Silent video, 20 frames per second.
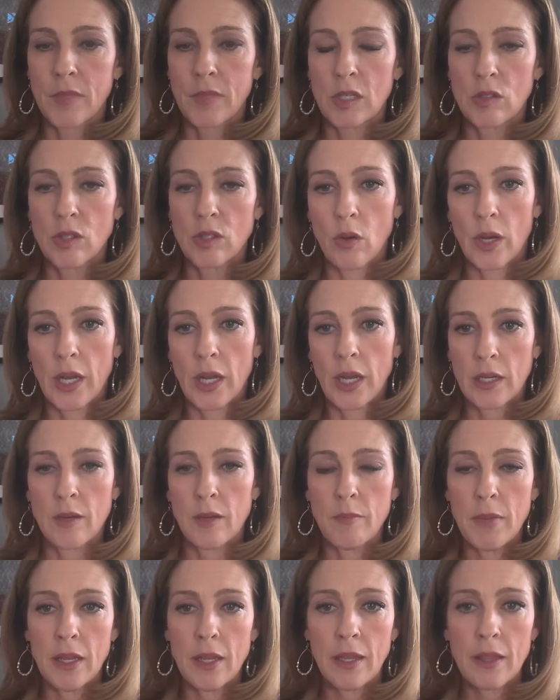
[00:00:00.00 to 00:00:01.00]
so I
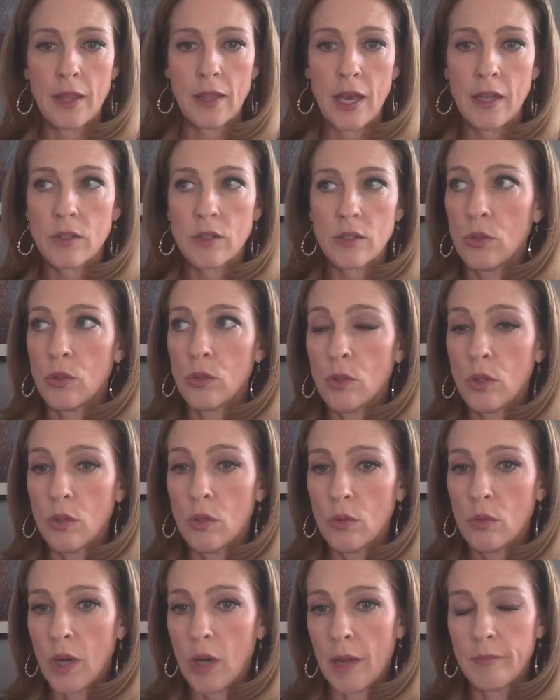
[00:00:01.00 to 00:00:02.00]
commend that to
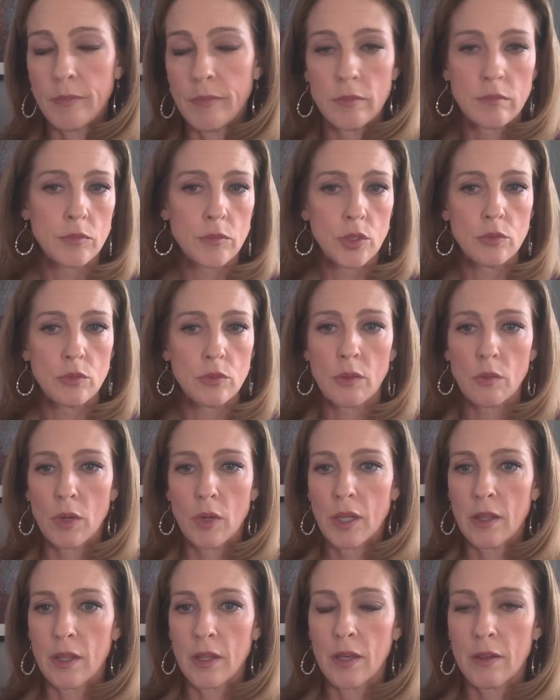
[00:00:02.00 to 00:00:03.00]
you. I'm doing one
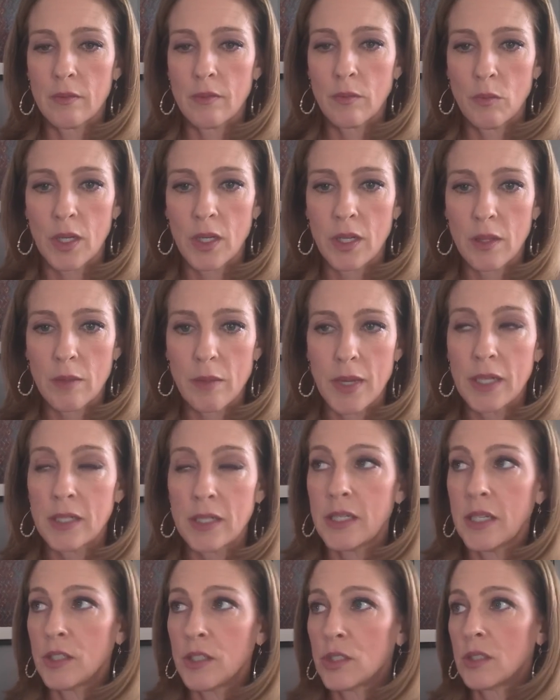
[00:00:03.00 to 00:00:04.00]
of the
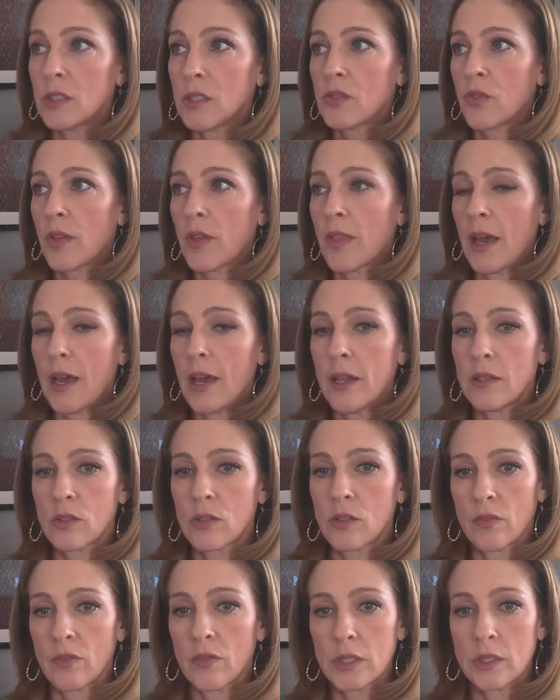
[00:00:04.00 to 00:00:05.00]
meditations for that
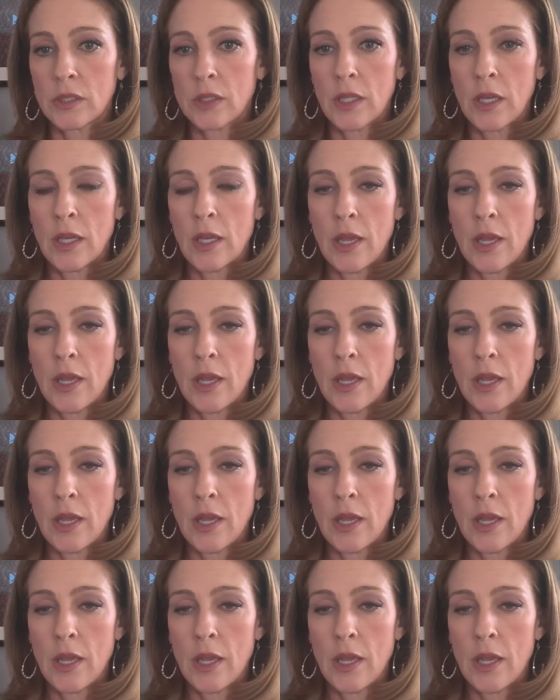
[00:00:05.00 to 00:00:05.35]
service.